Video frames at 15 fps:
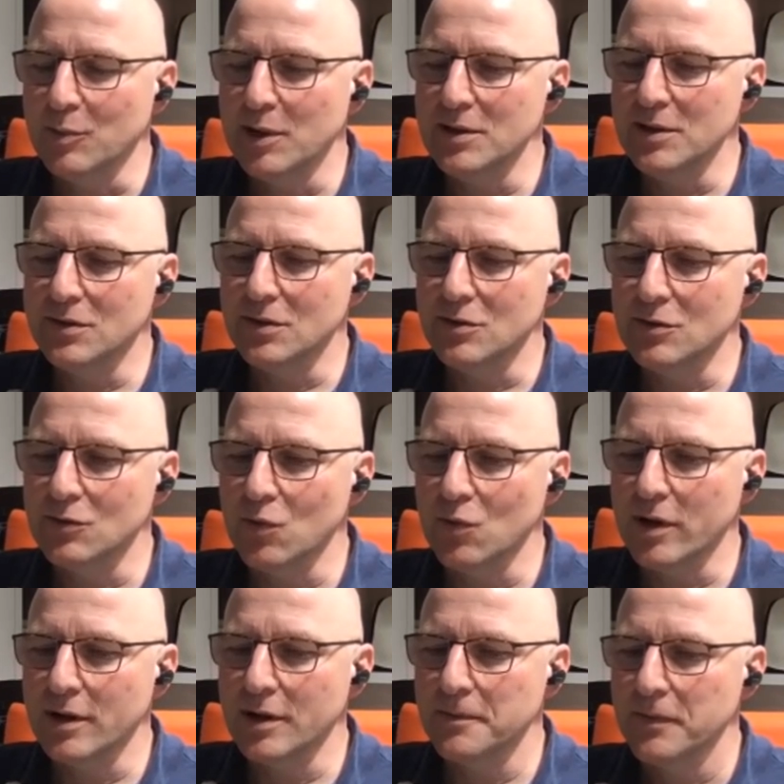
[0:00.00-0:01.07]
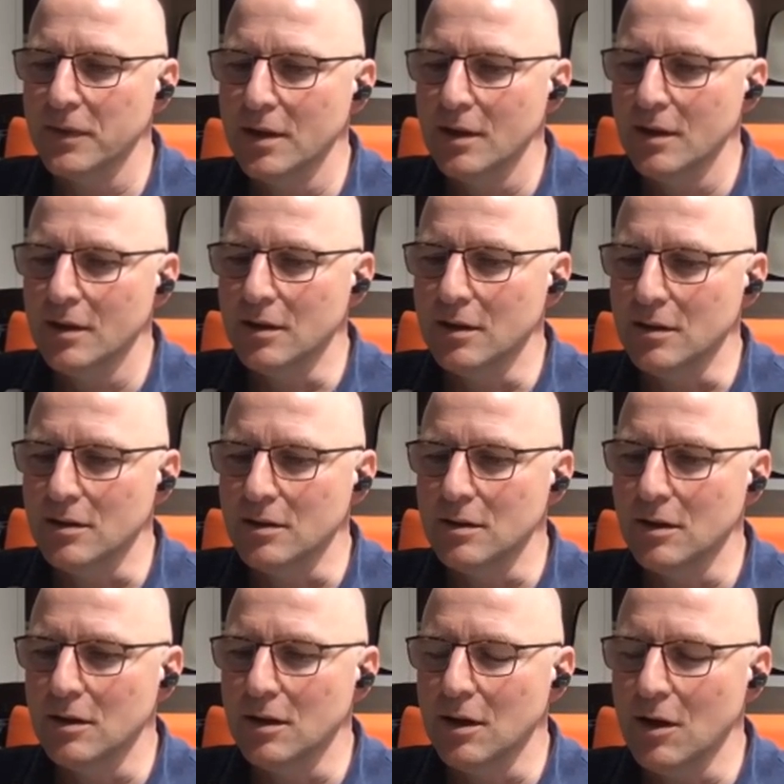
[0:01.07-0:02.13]
places where
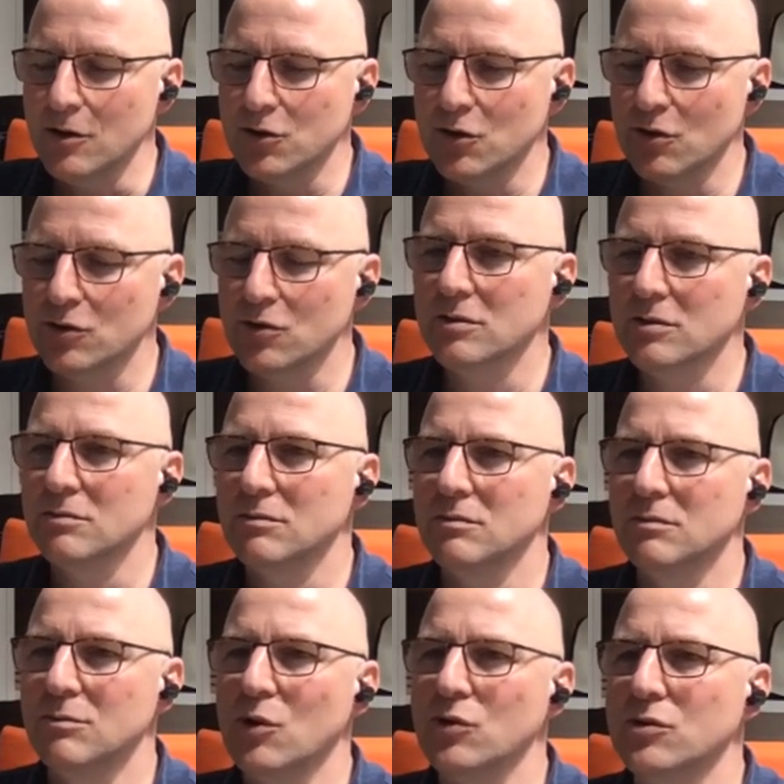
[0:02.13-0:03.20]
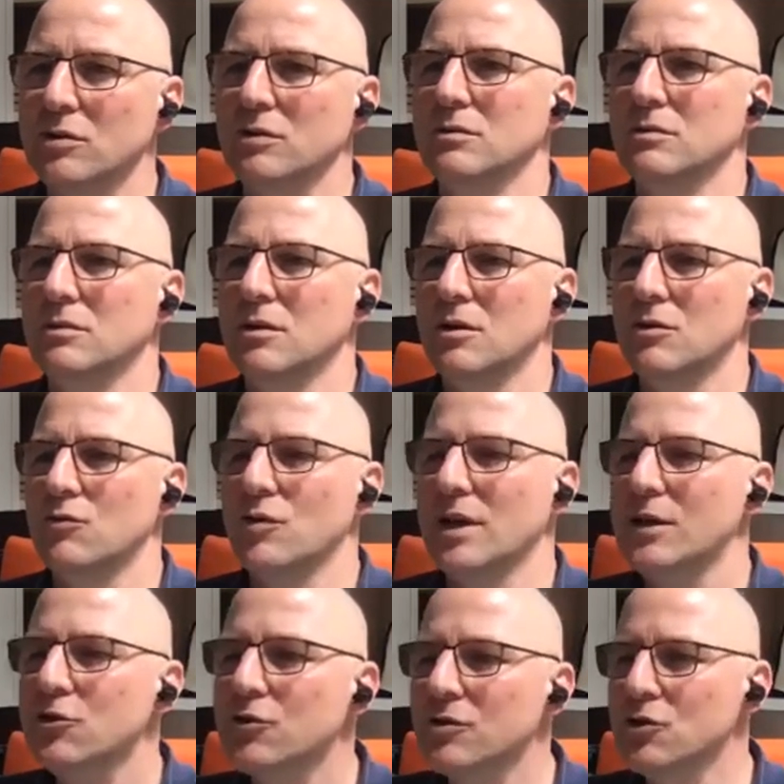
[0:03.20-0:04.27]
a certain model, a
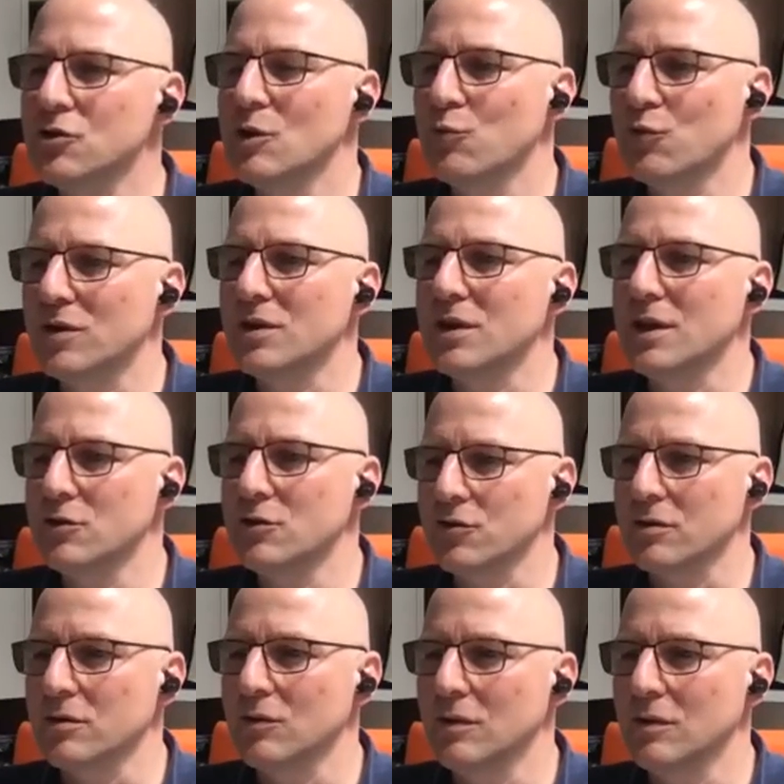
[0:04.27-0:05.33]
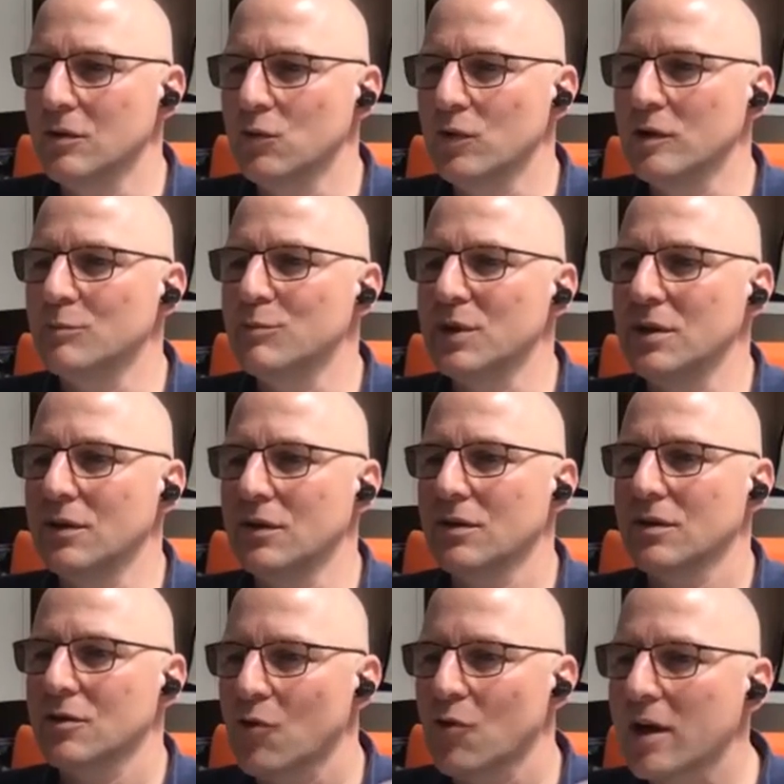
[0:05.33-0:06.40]
relationship with nature, will be
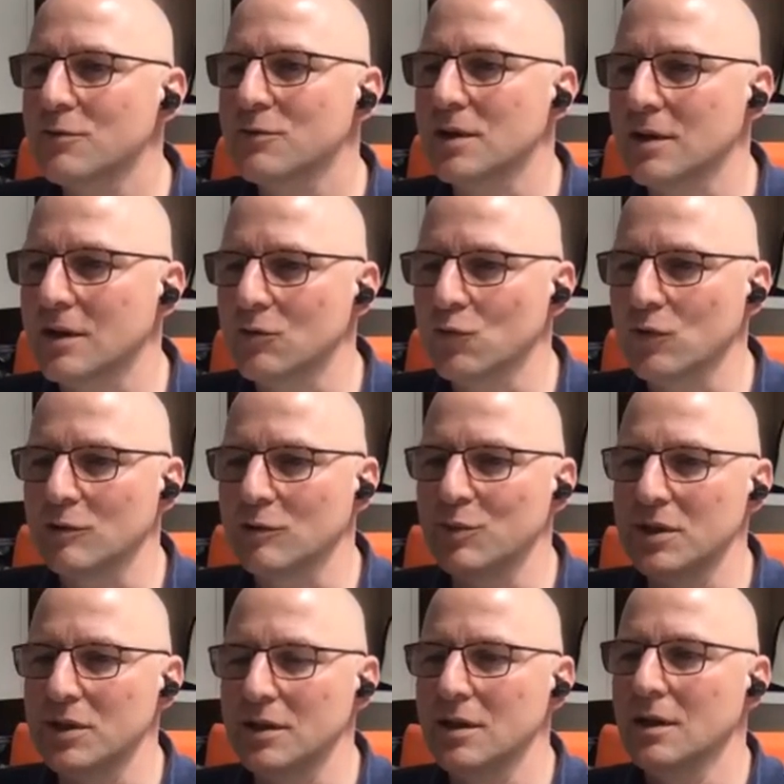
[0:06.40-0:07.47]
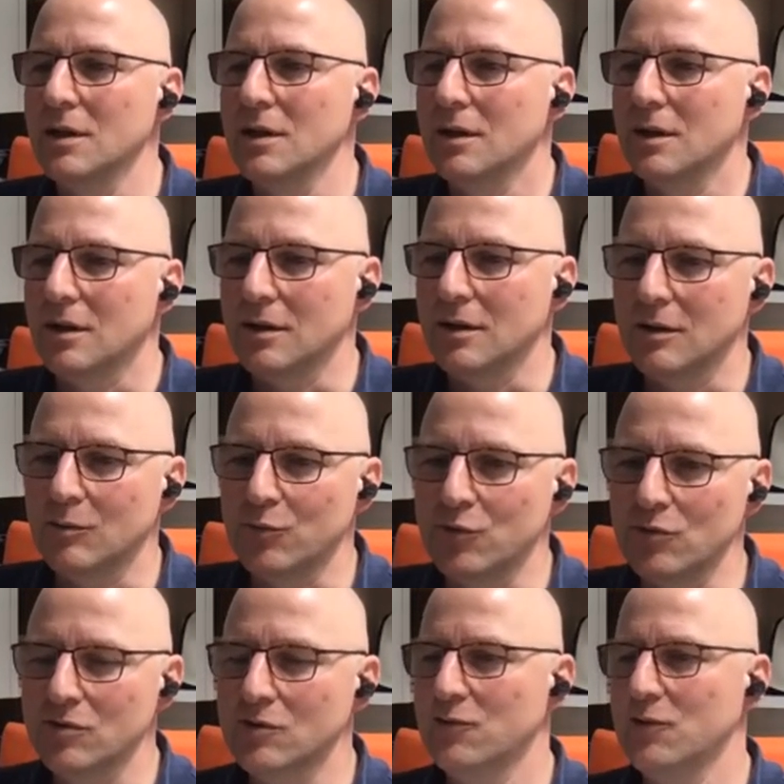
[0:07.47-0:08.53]
thriving and will be
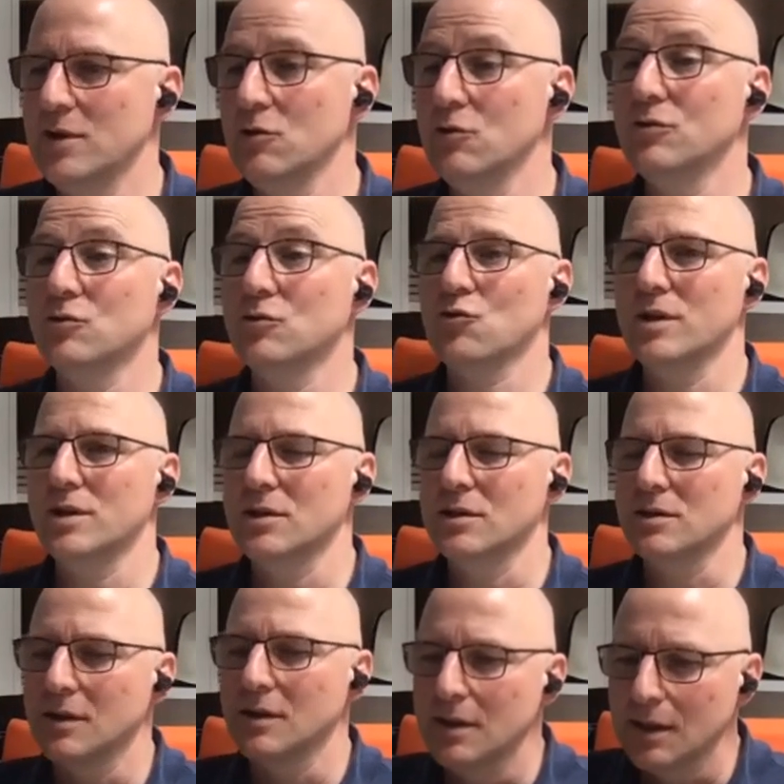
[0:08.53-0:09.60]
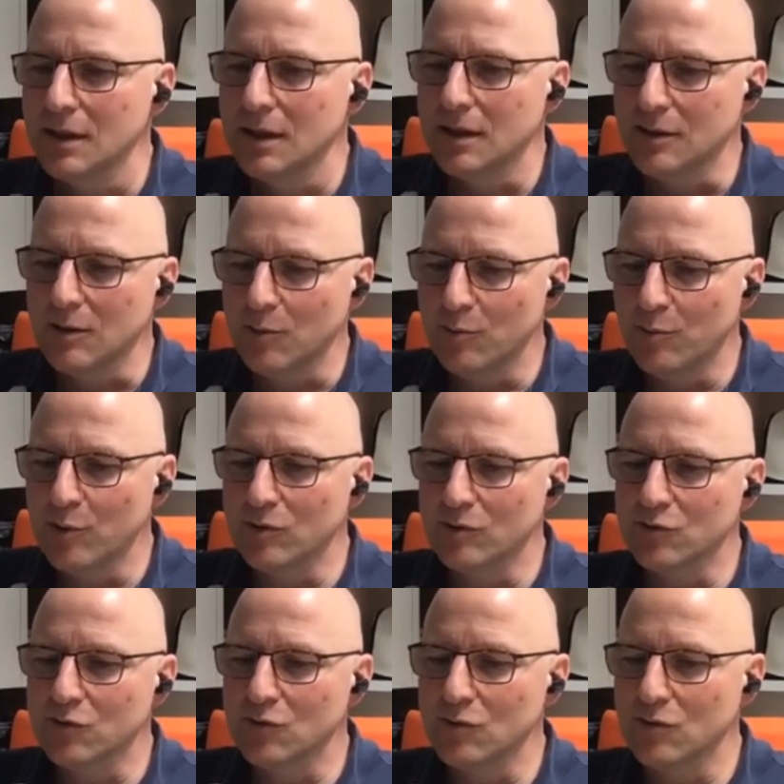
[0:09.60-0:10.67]
beautifully illustrated, but
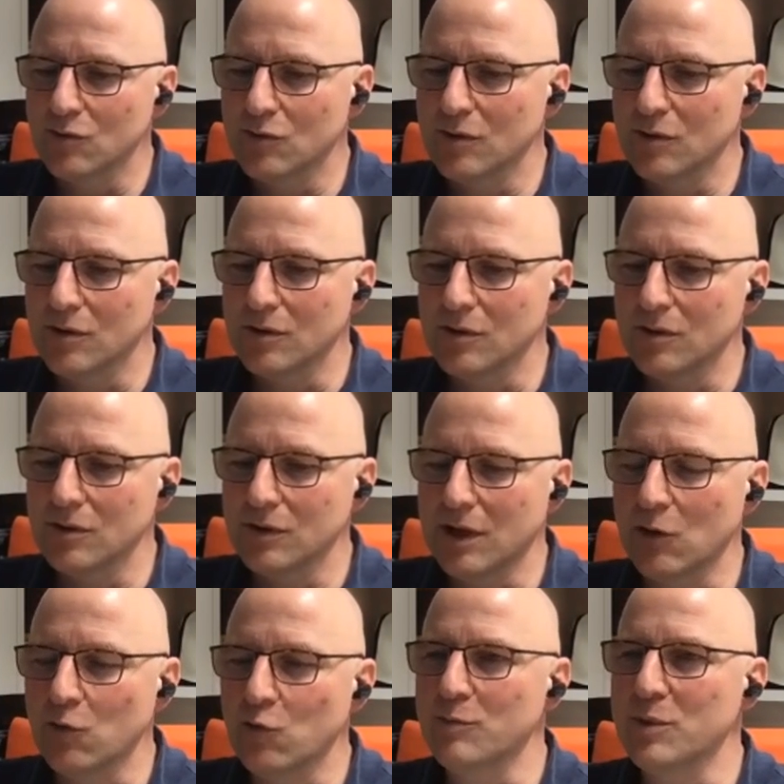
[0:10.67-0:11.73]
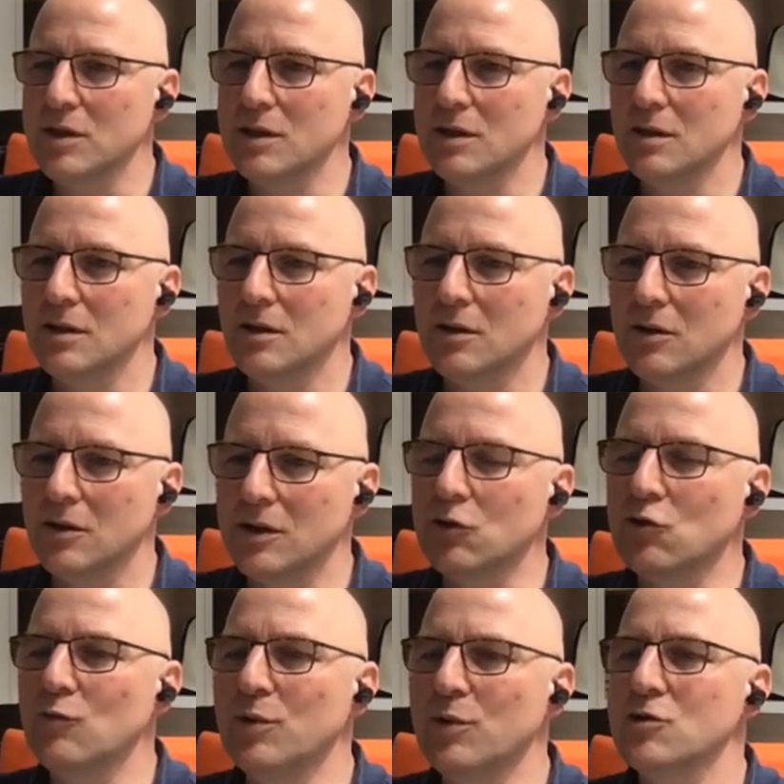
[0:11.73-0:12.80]
also there will be
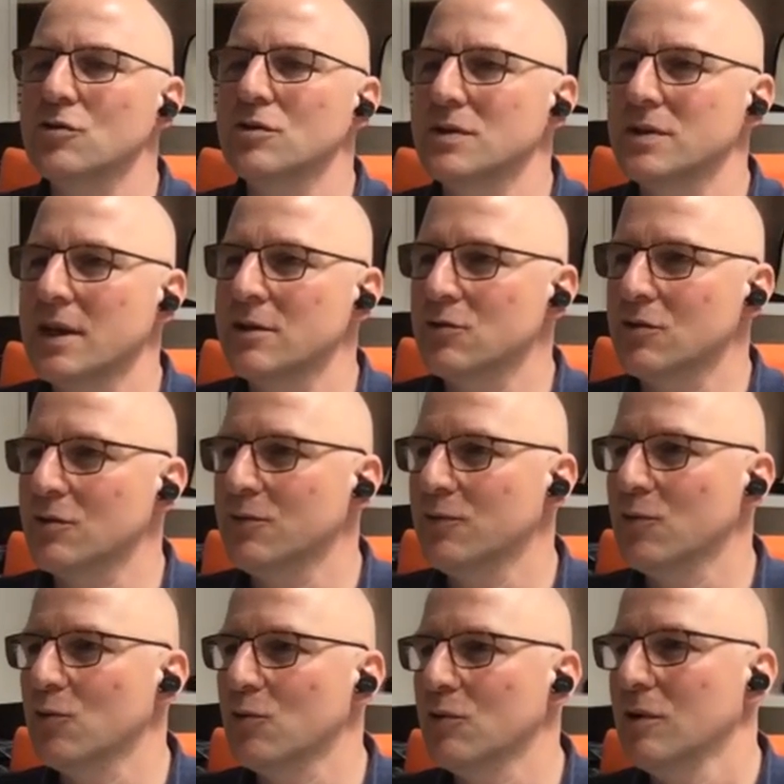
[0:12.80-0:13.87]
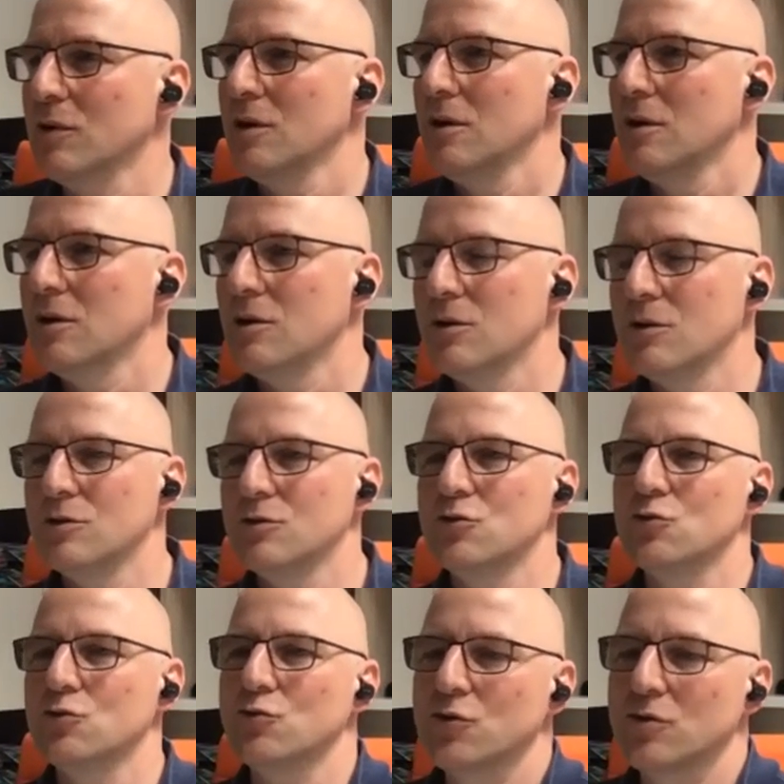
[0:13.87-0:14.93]
incubation center for
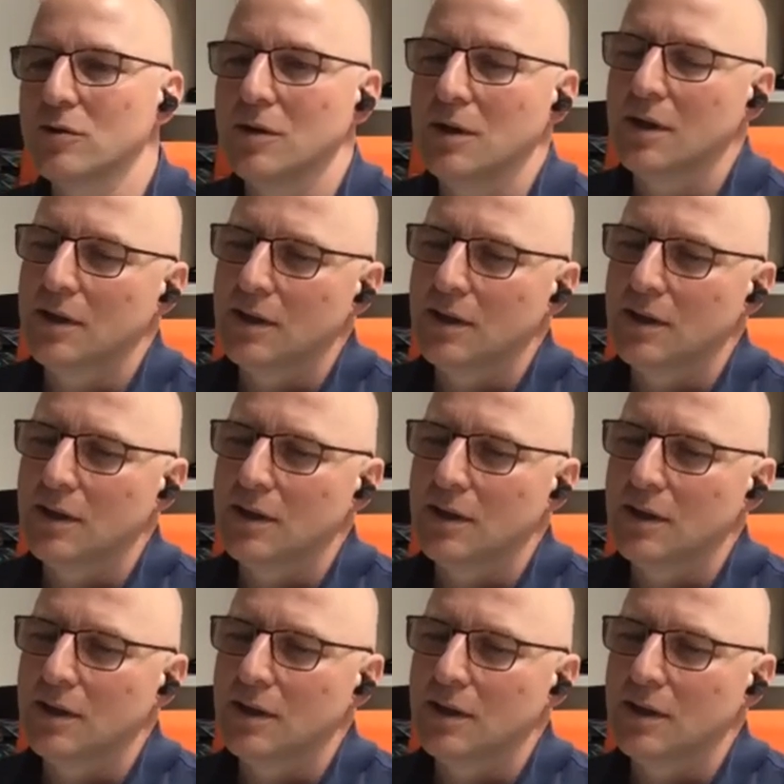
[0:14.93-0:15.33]
social